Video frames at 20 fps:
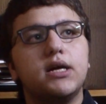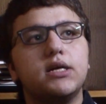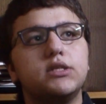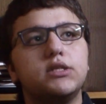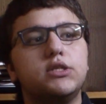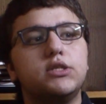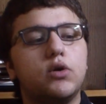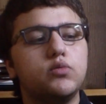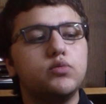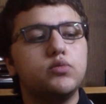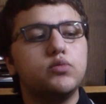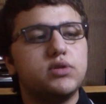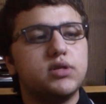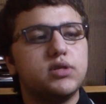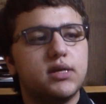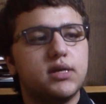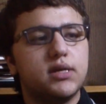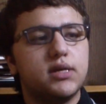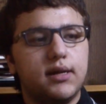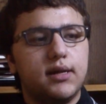don't,
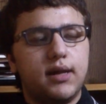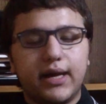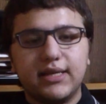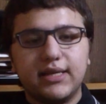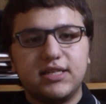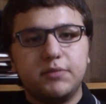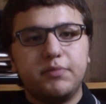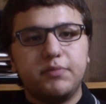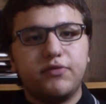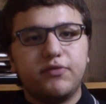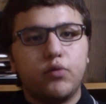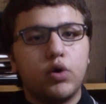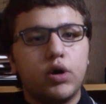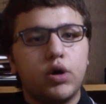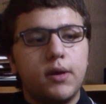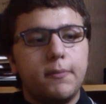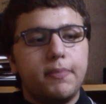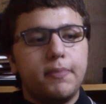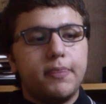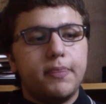like I said before,
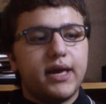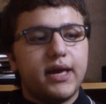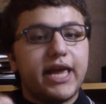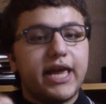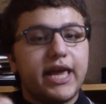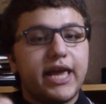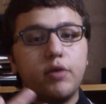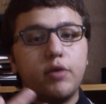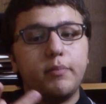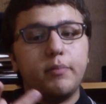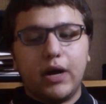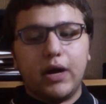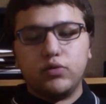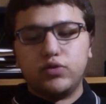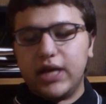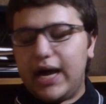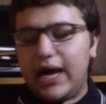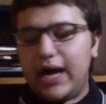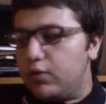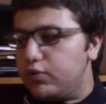care about
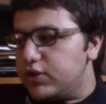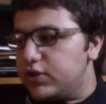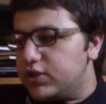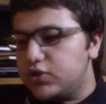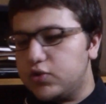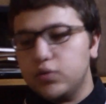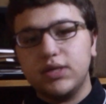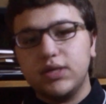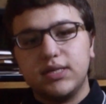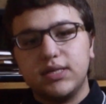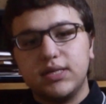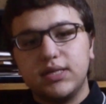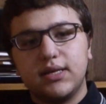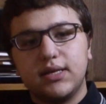how the student